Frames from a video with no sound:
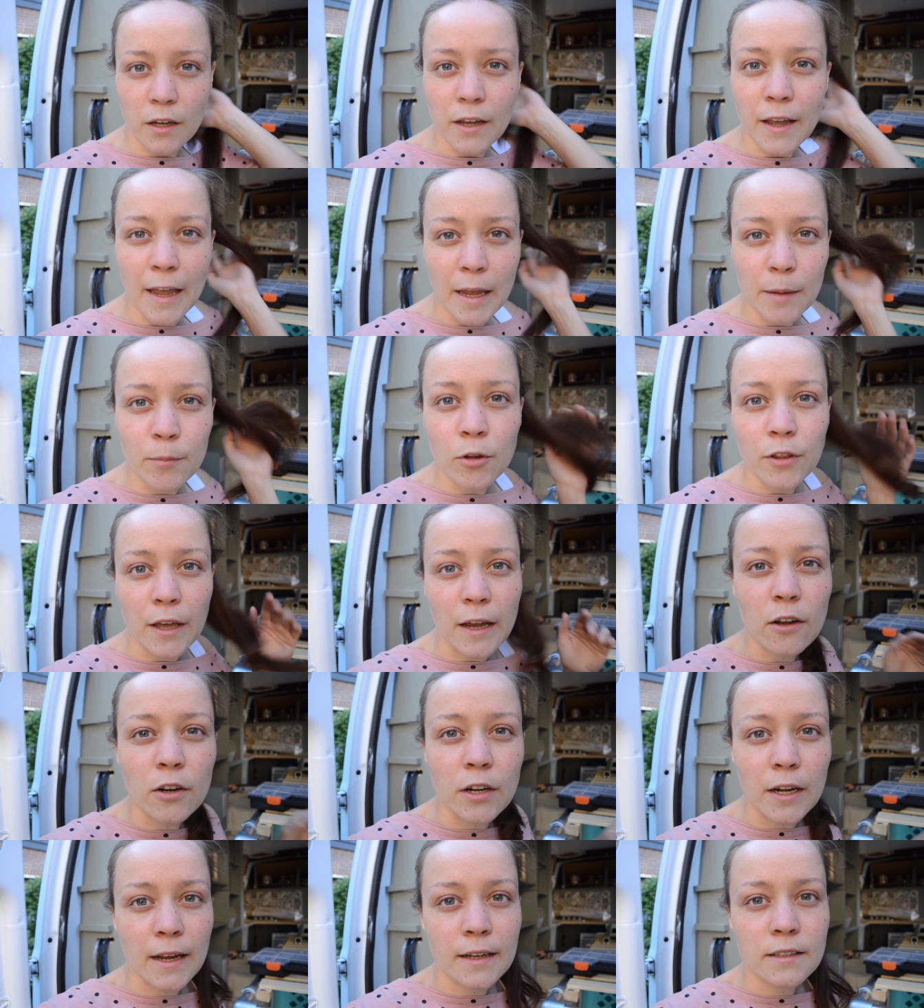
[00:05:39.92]
cable
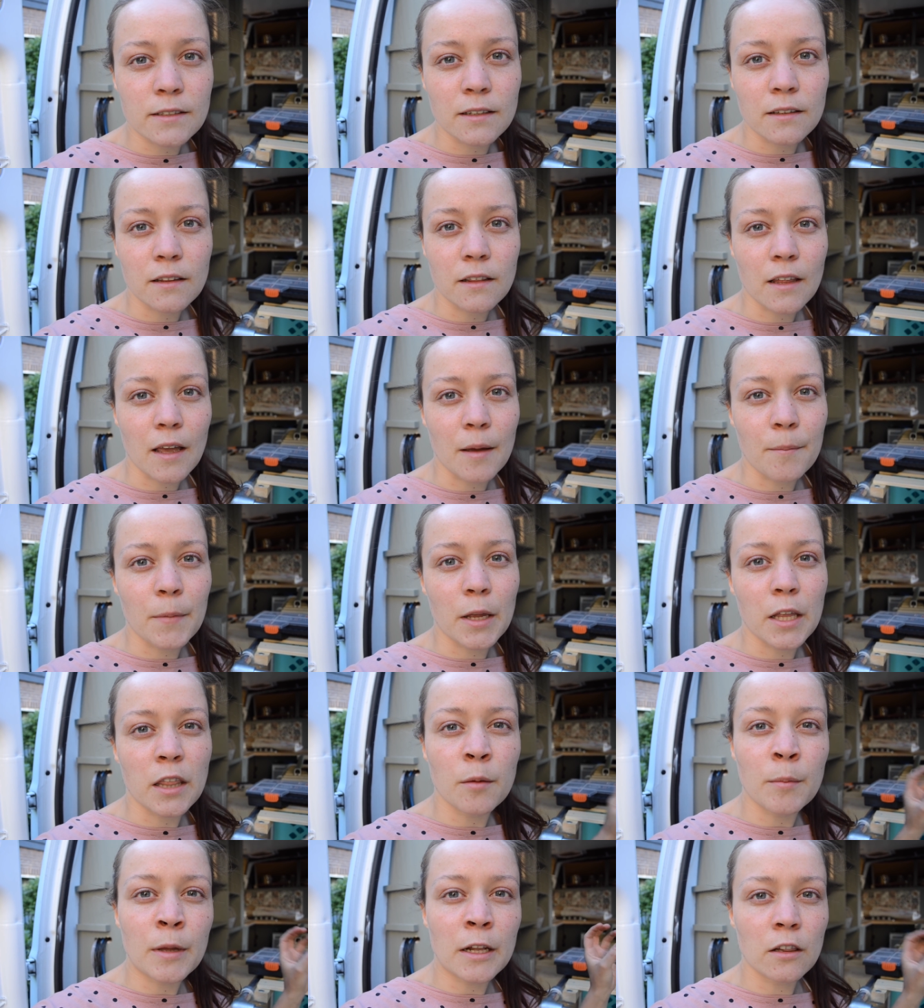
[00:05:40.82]
that connected them
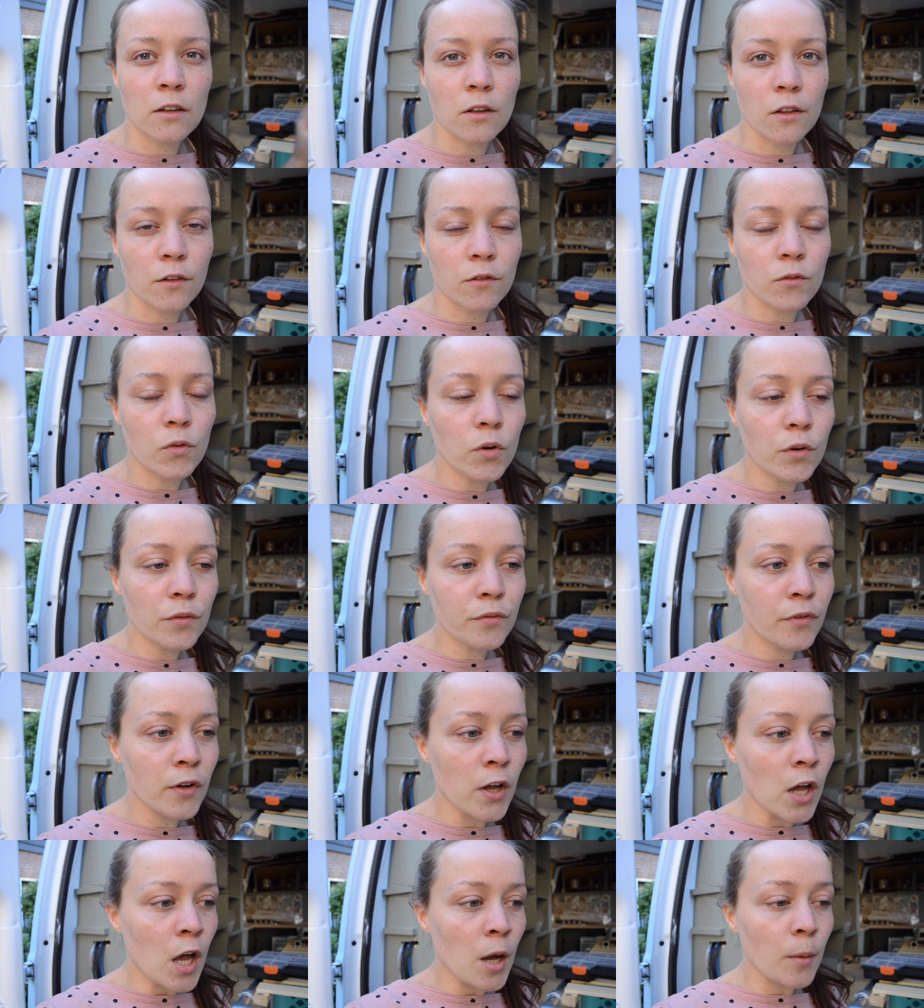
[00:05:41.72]
in the middle on the roof,
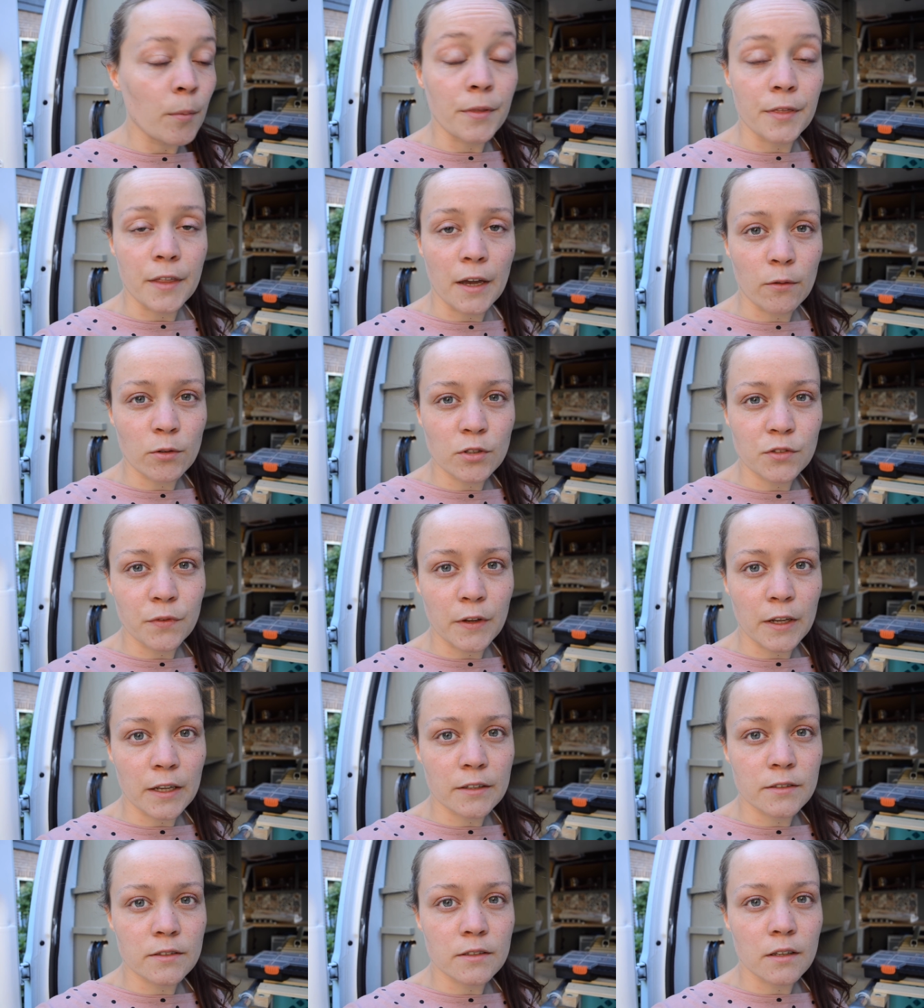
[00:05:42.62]
but that was
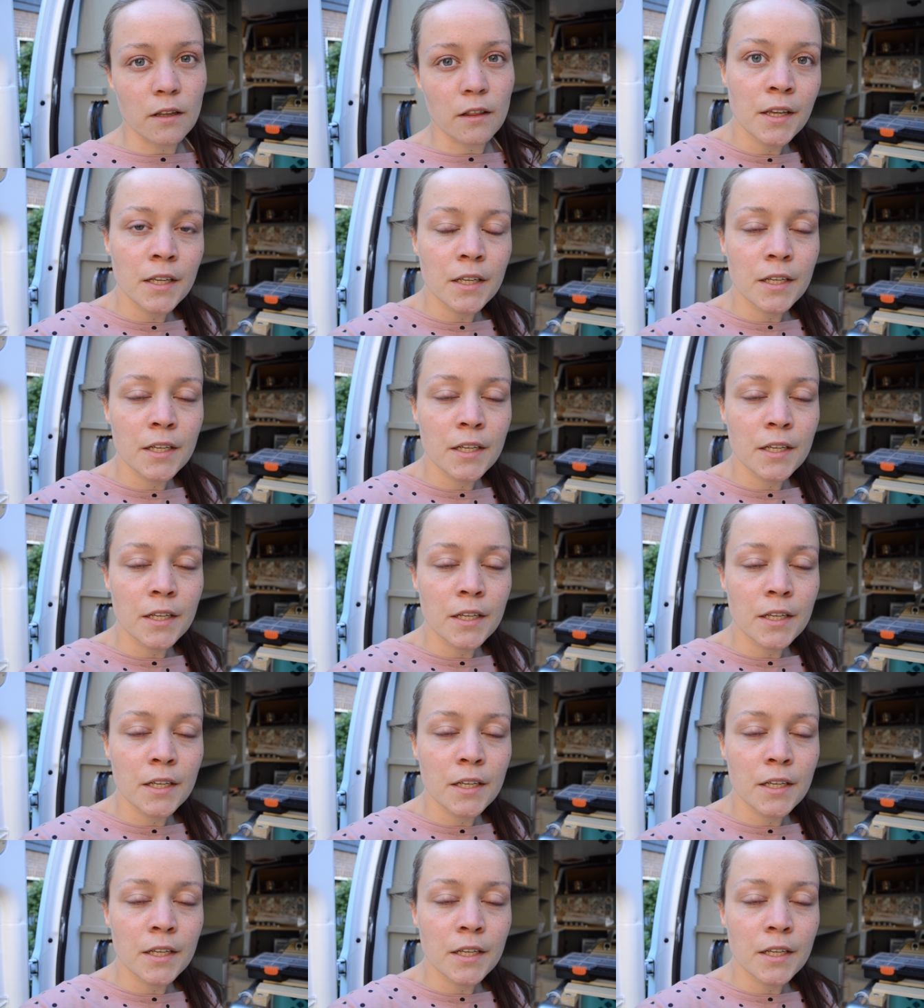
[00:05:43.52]
fixed.